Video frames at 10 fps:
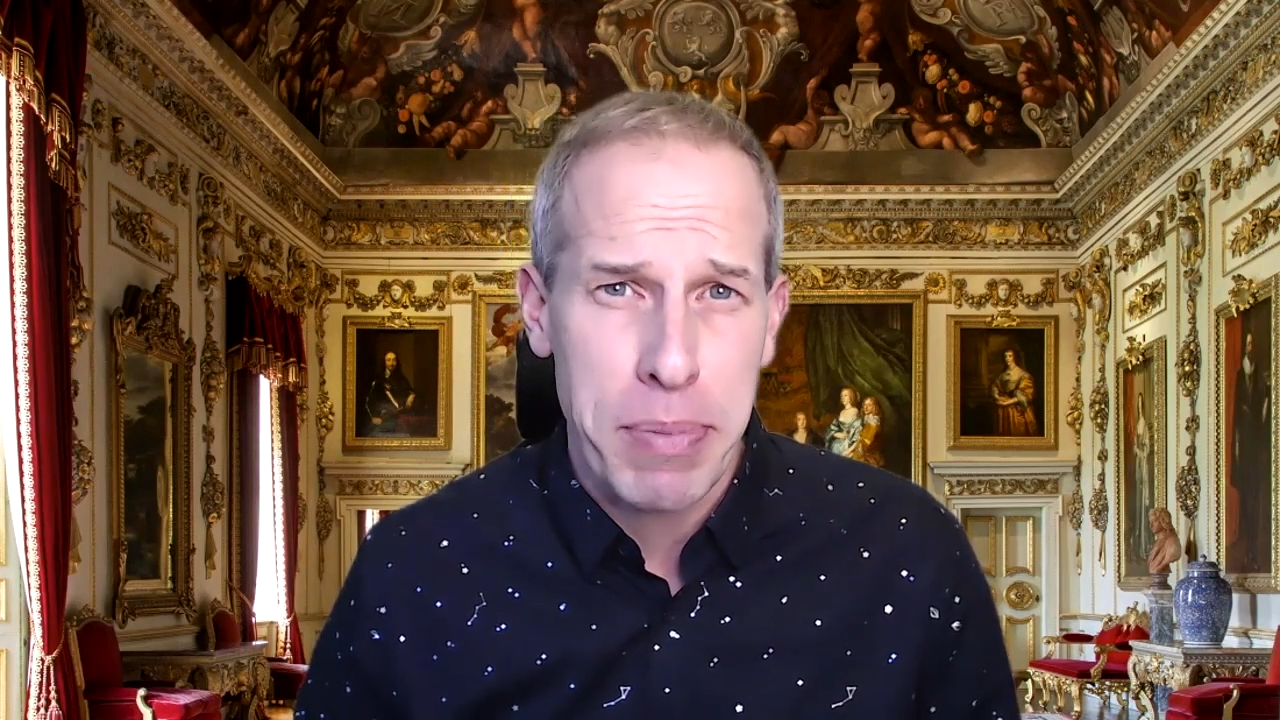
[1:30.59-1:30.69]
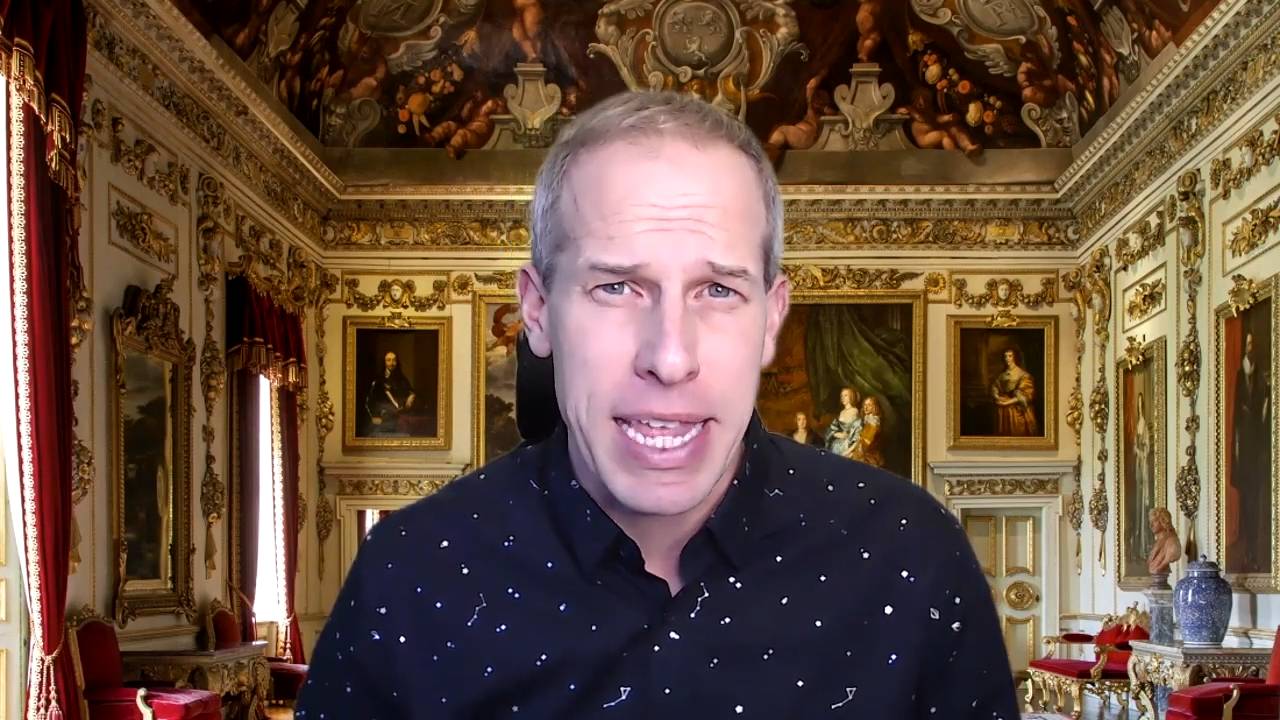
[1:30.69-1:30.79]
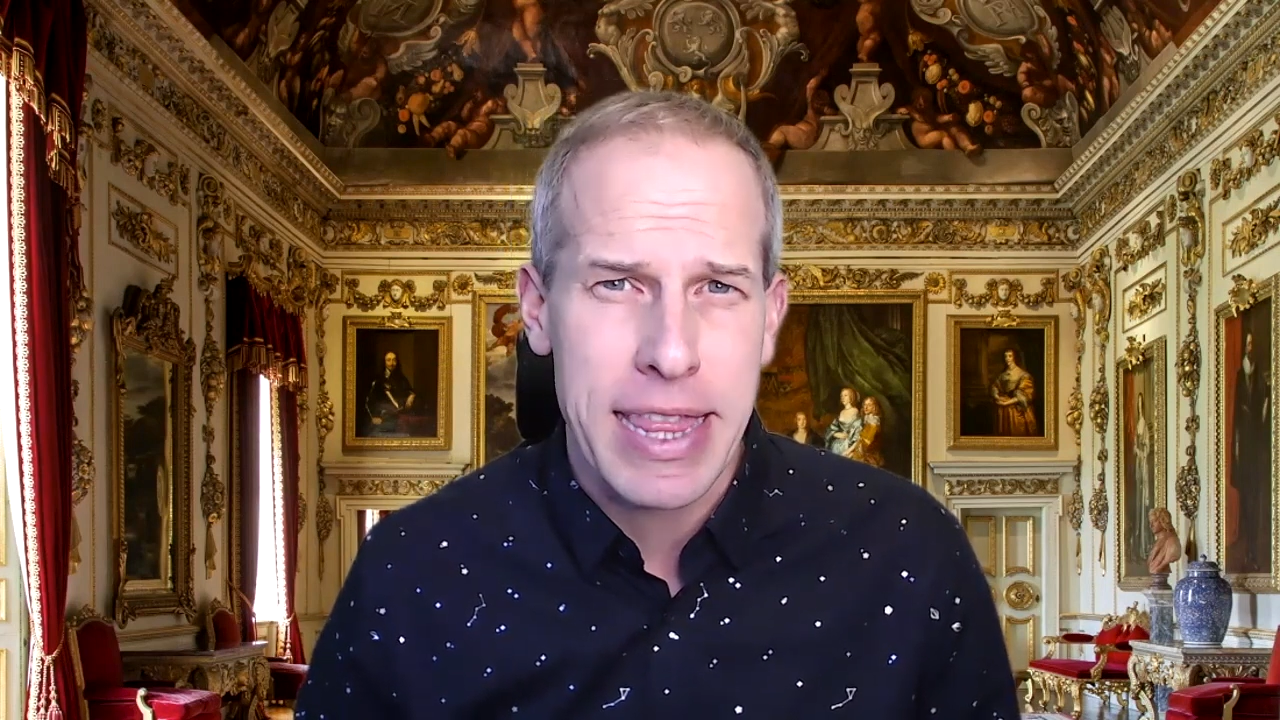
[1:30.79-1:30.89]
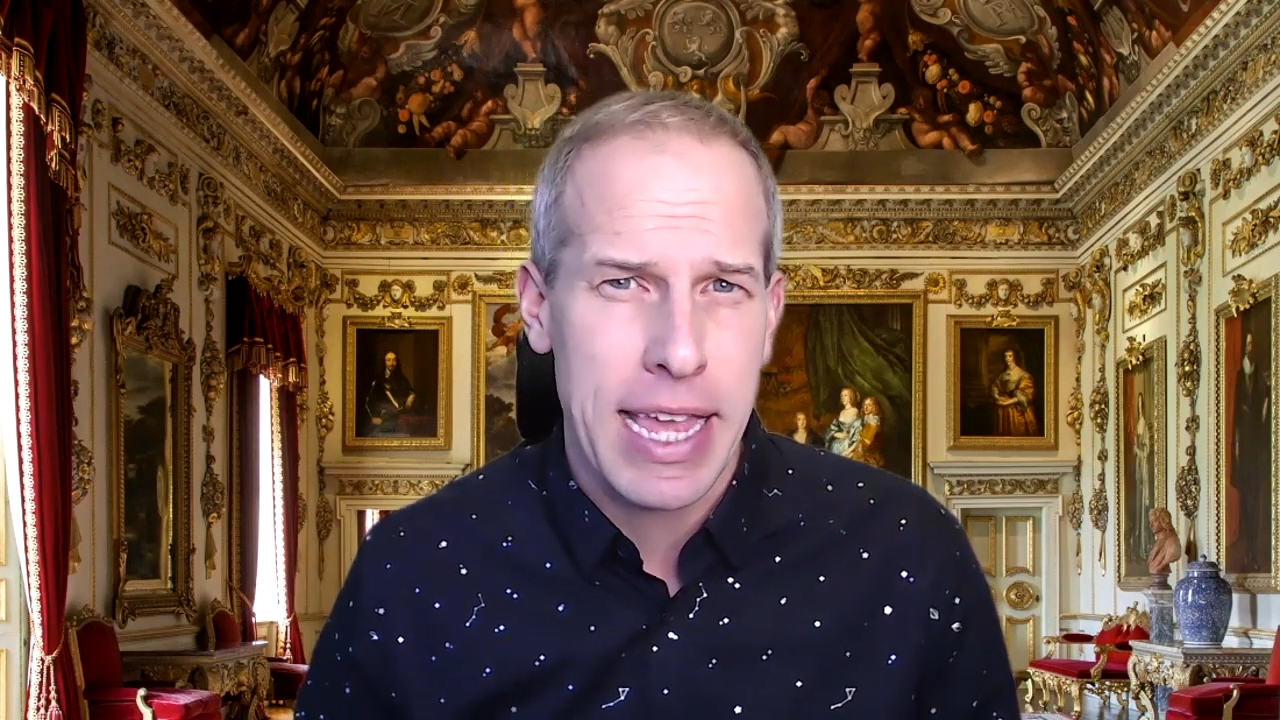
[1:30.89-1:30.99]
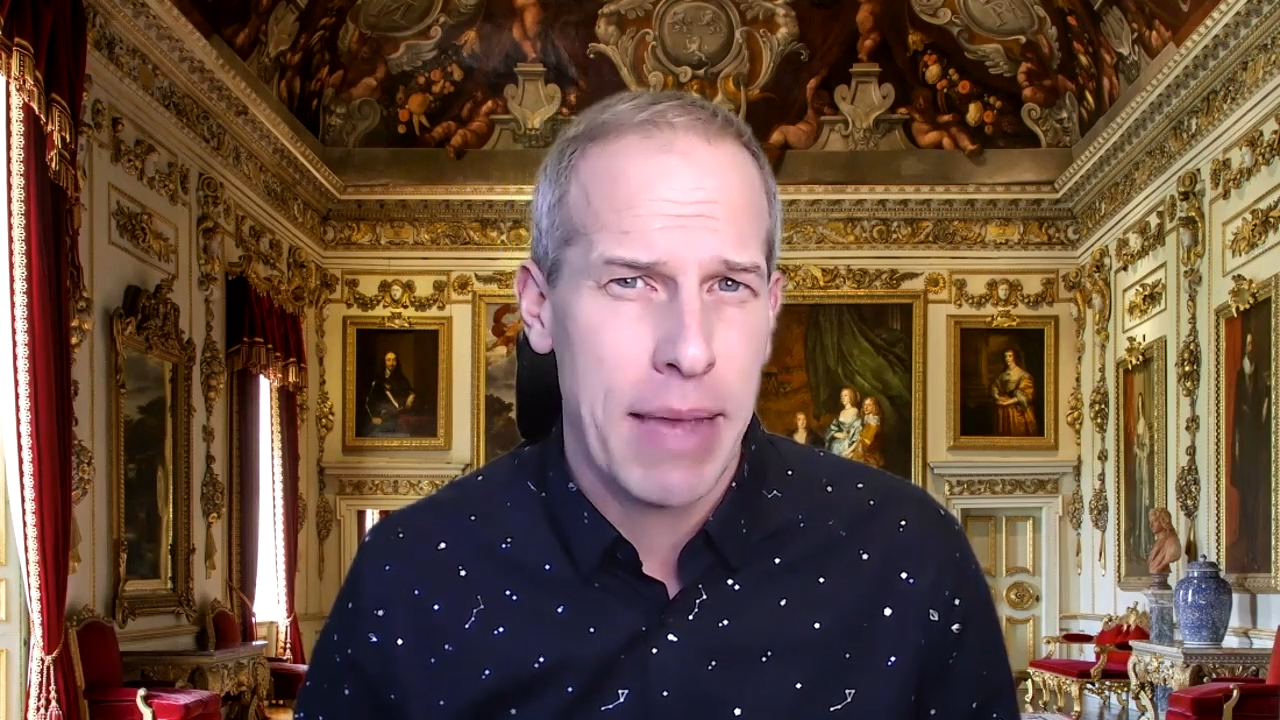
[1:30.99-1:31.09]

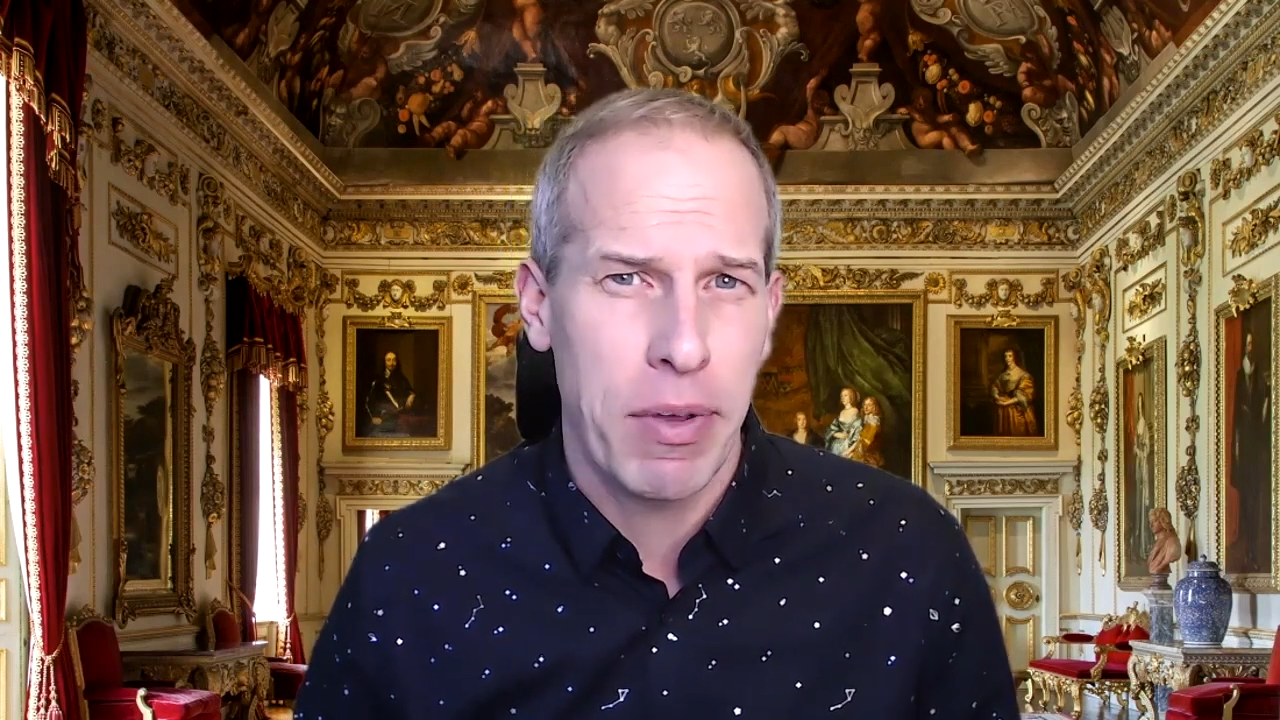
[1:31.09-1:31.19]
been there